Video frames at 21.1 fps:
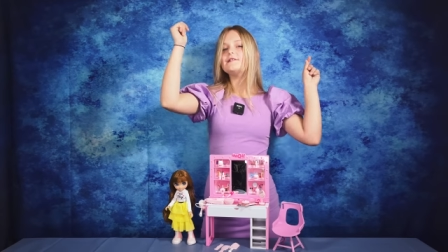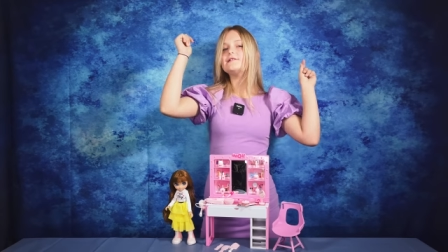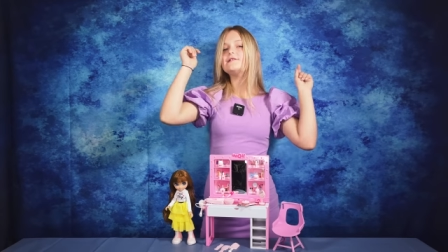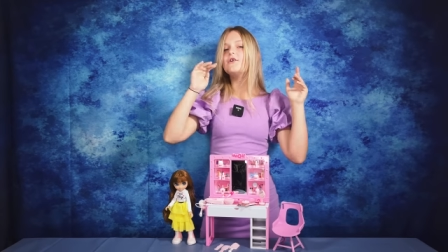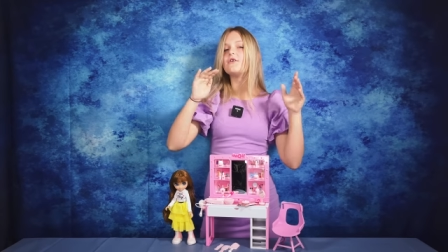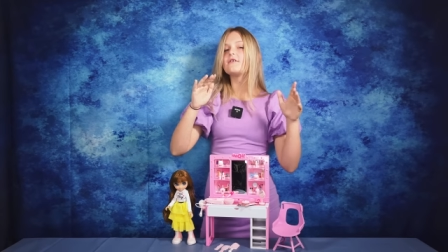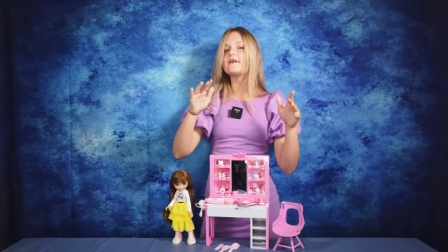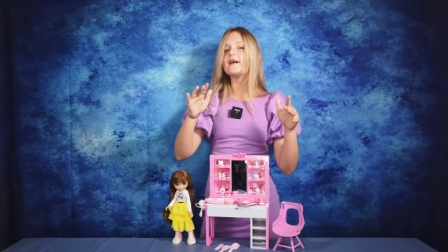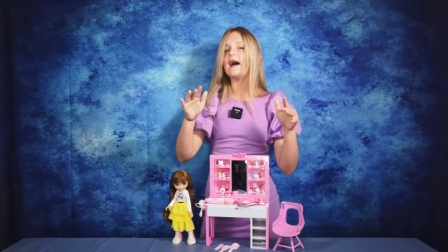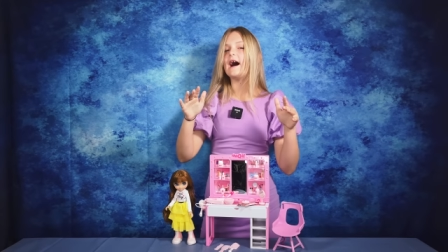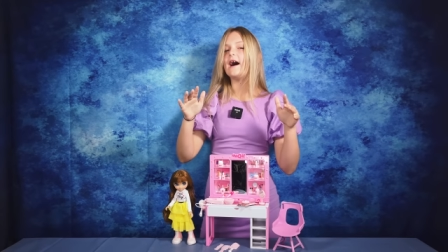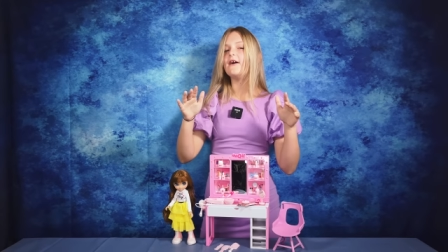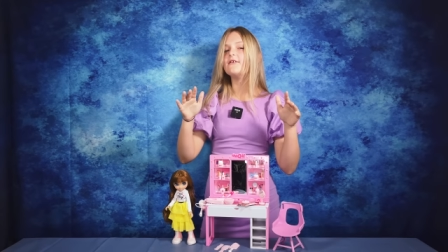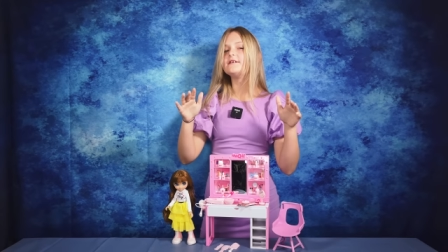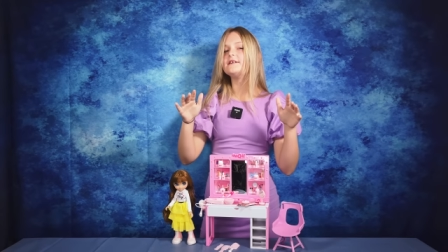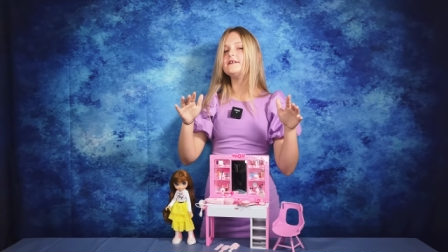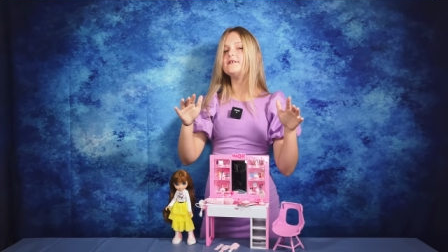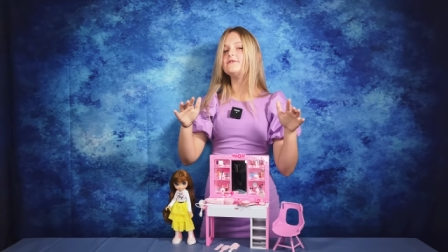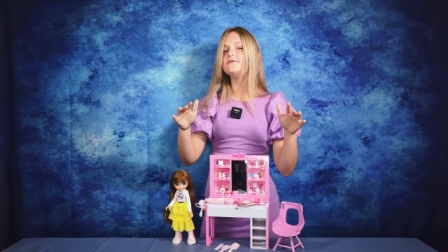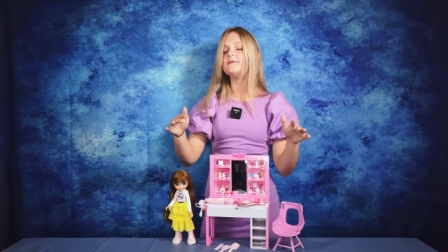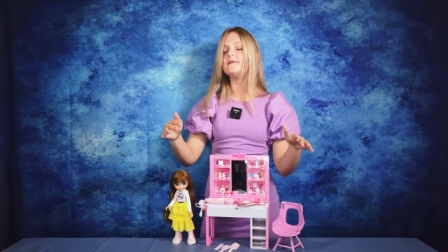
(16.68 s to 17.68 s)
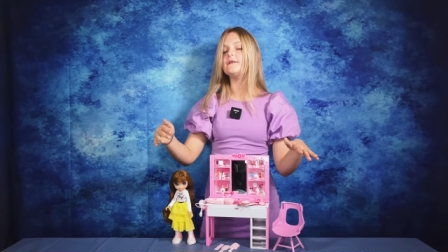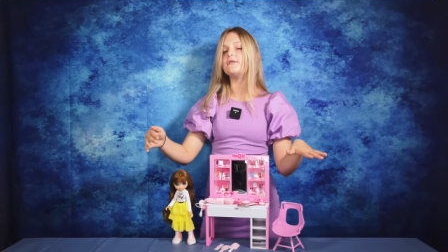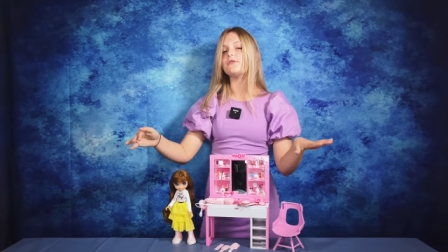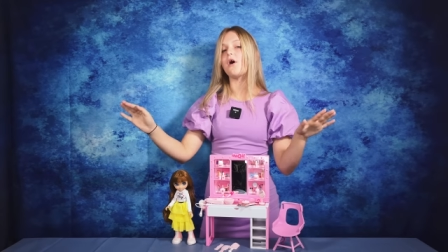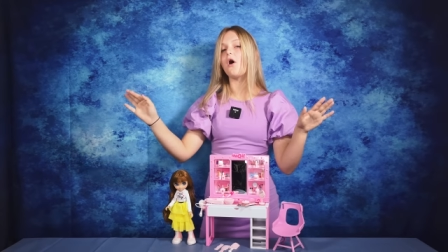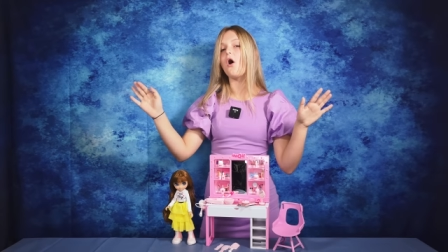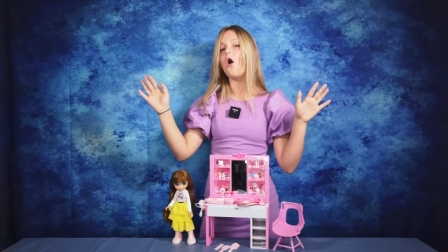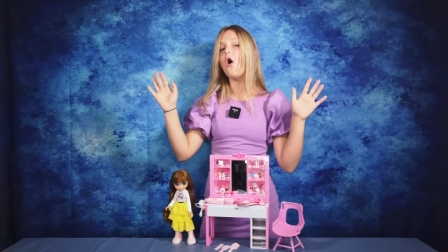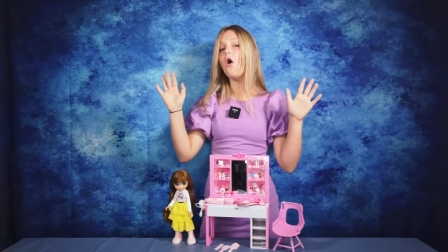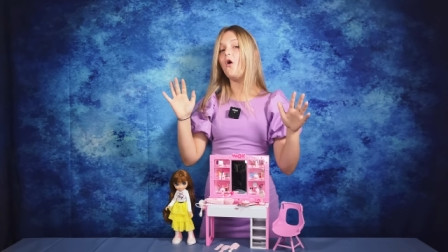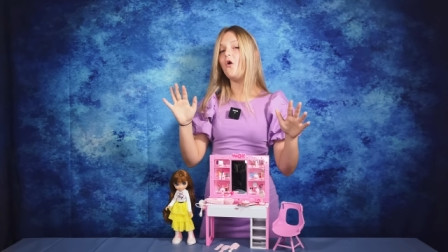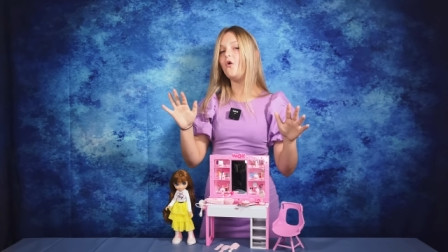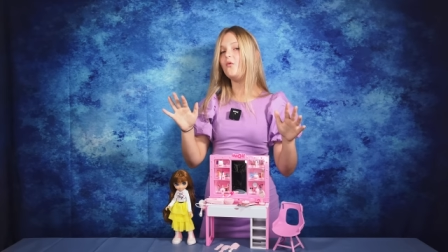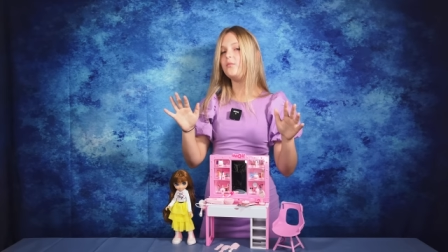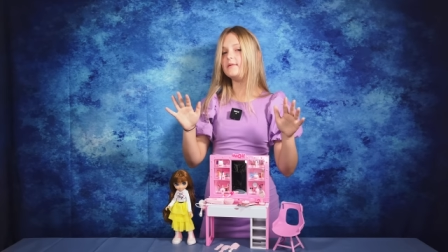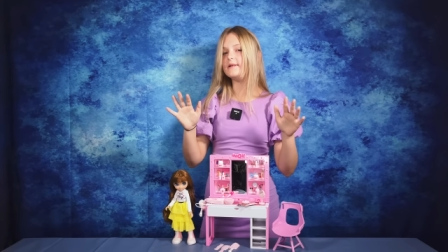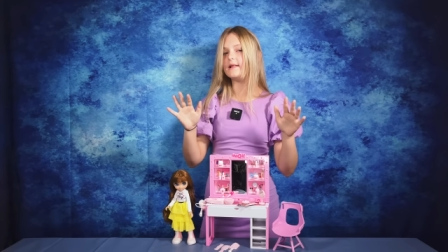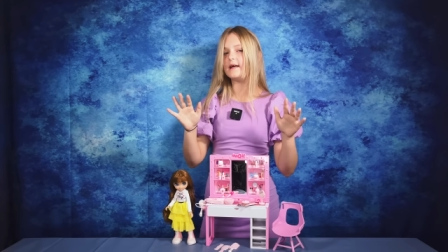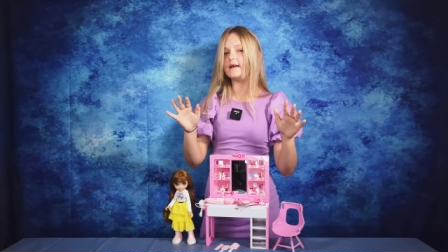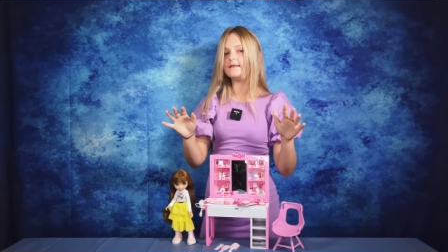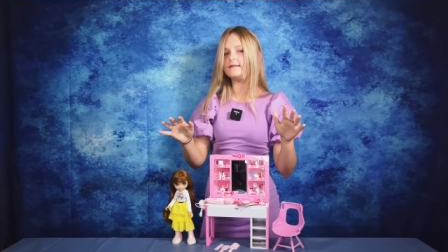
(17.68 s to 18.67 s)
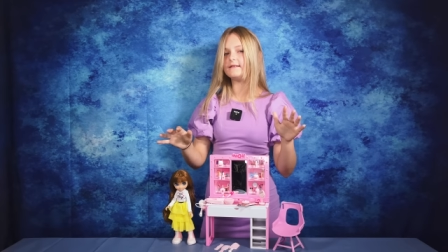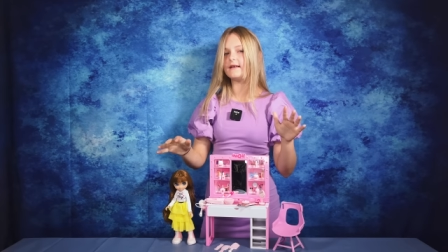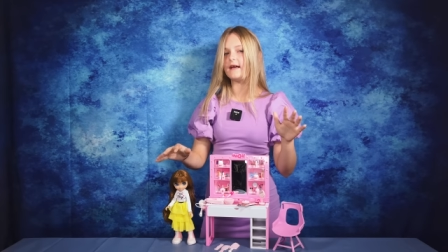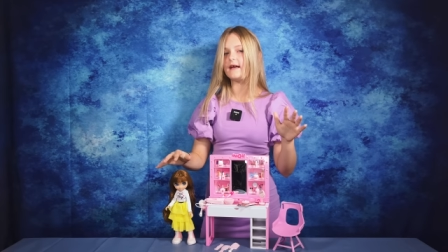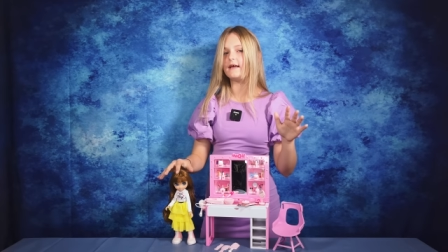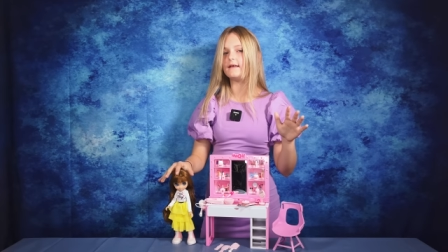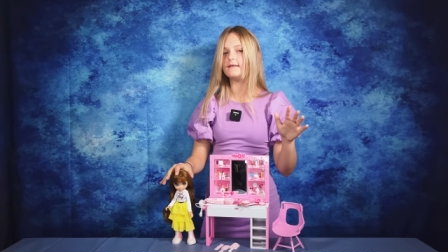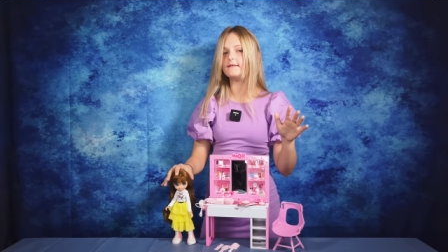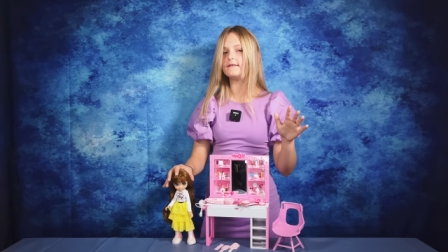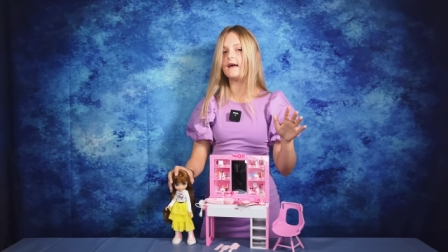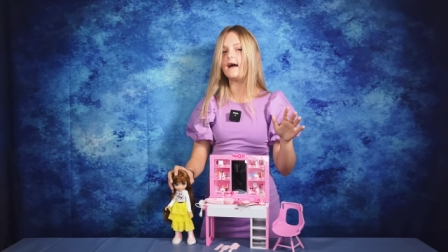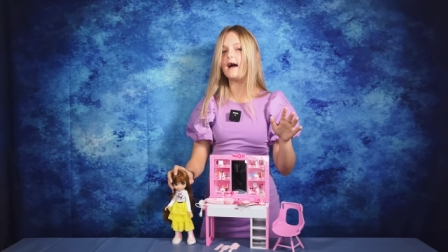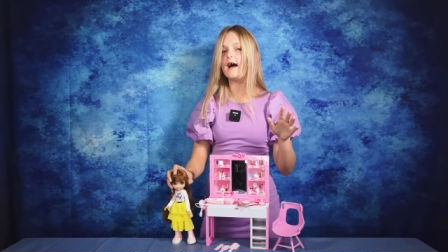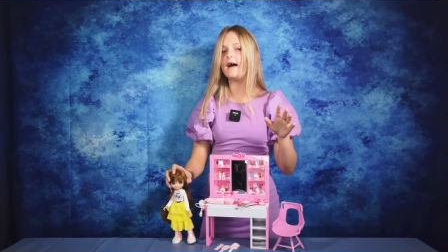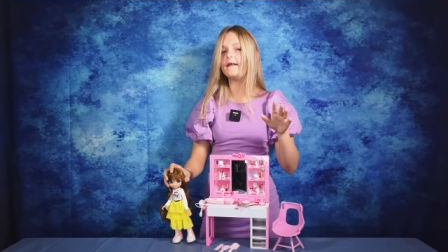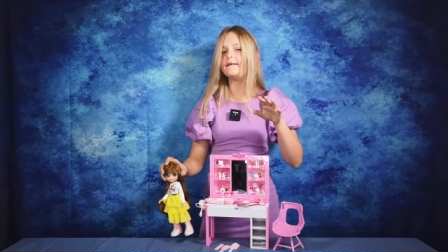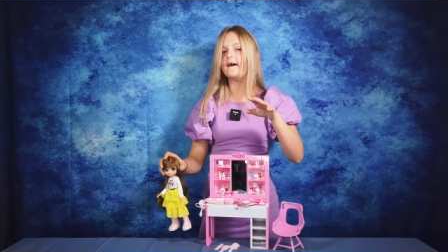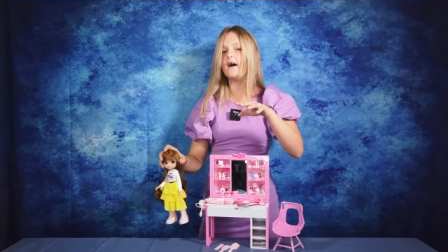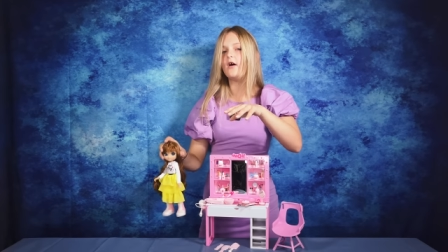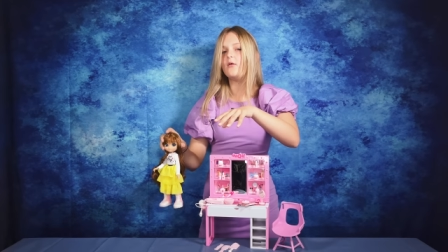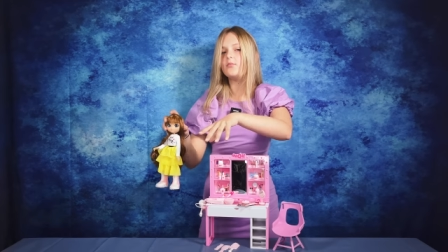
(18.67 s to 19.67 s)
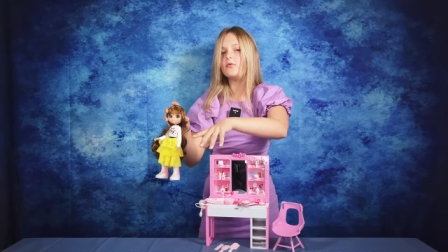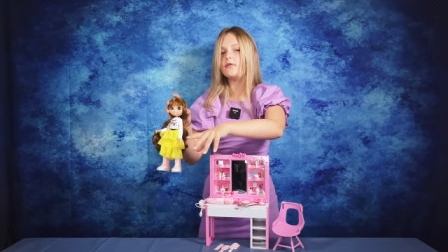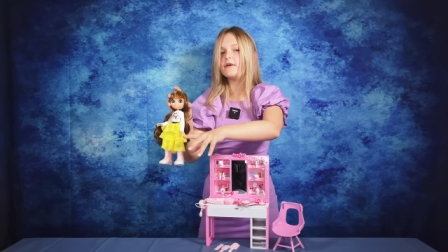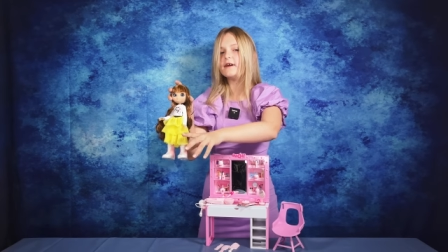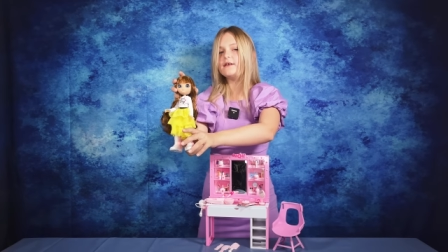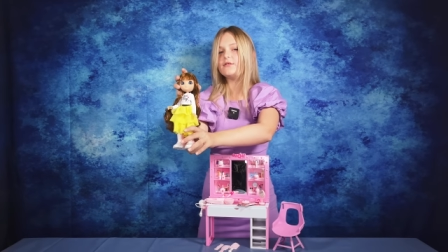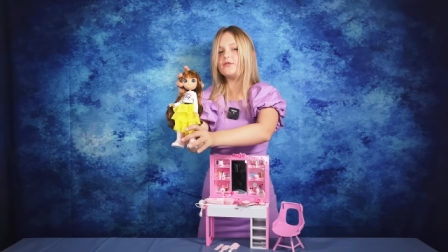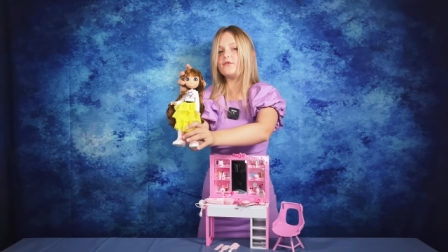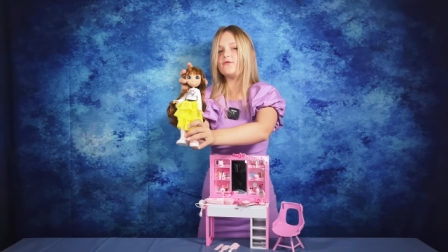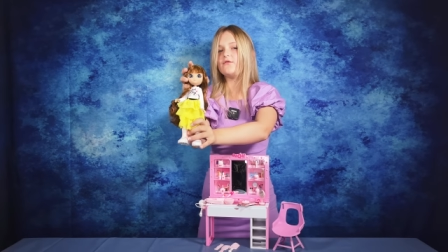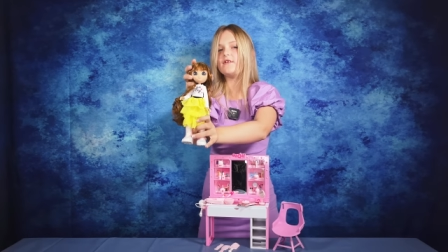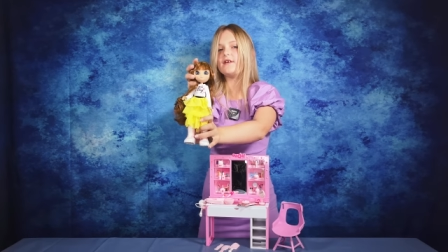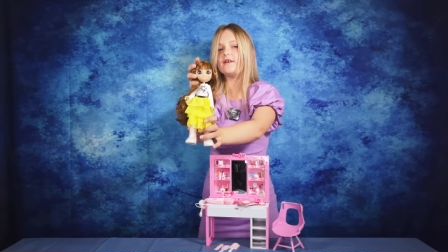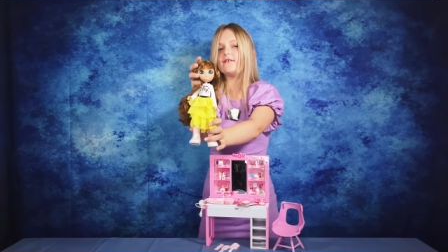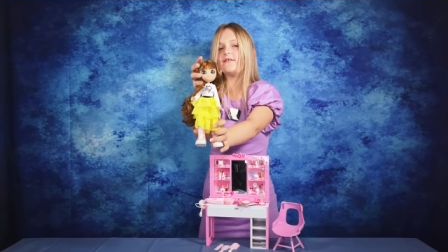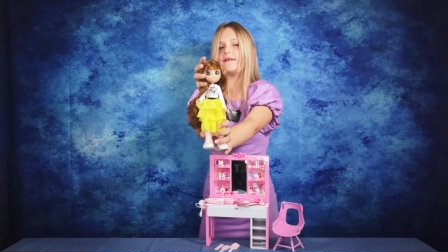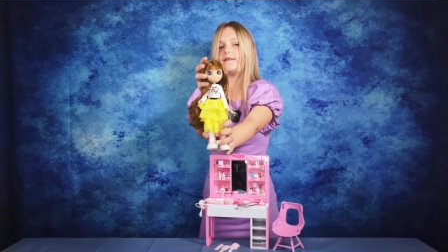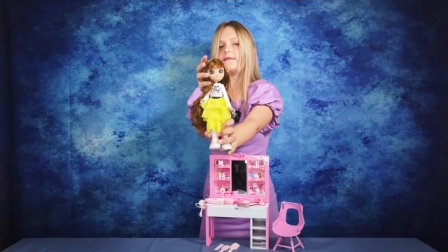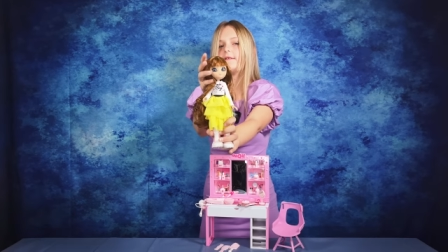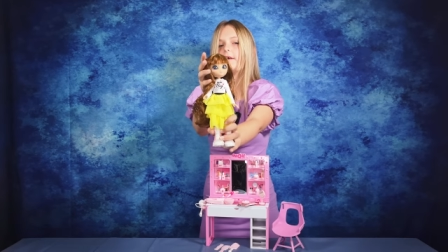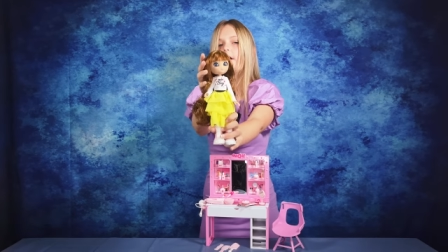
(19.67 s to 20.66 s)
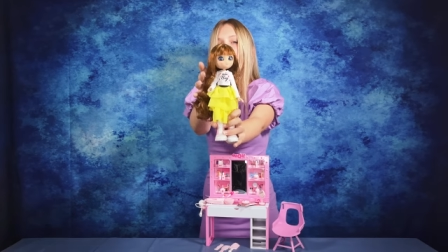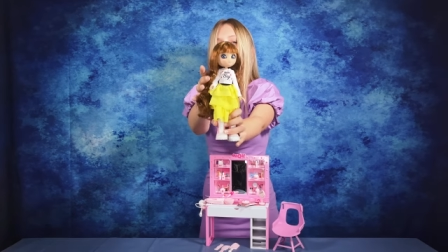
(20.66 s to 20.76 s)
Look how cute this whole playset is and how pretty Sophia is.